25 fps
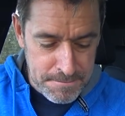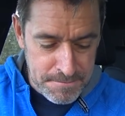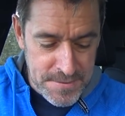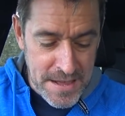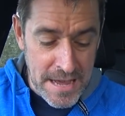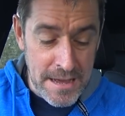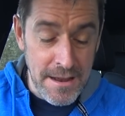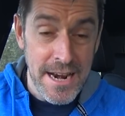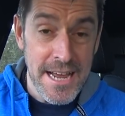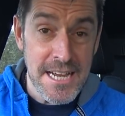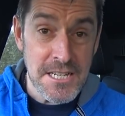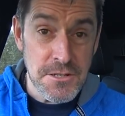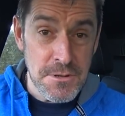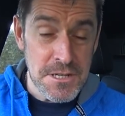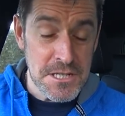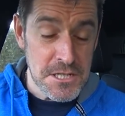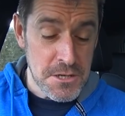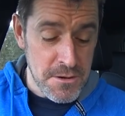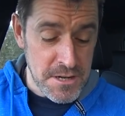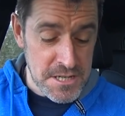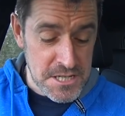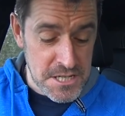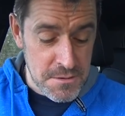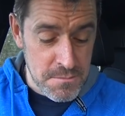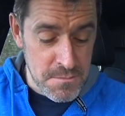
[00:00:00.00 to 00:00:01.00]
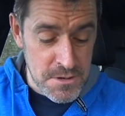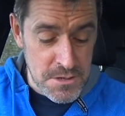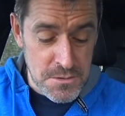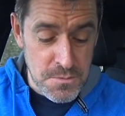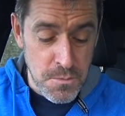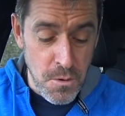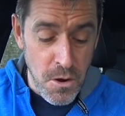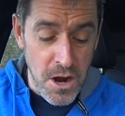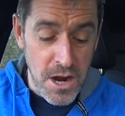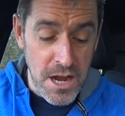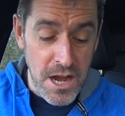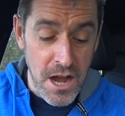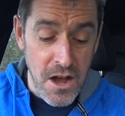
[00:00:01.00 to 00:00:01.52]
Now, last week's question was,
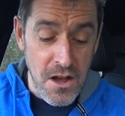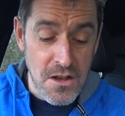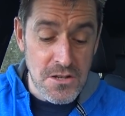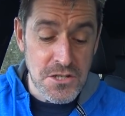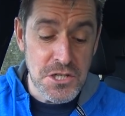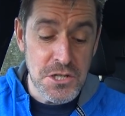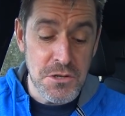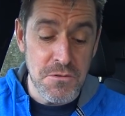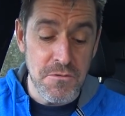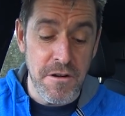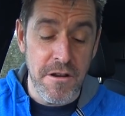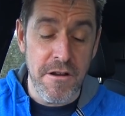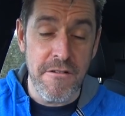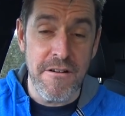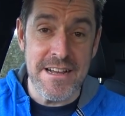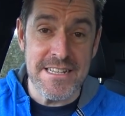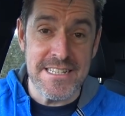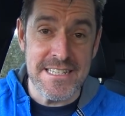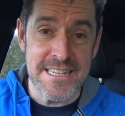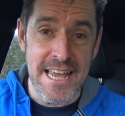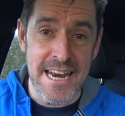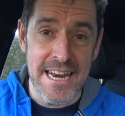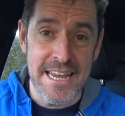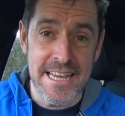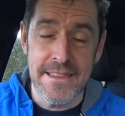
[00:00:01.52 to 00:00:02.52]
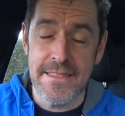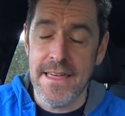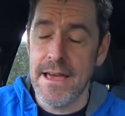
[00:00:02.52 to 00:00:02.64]
what cars do you regret selling?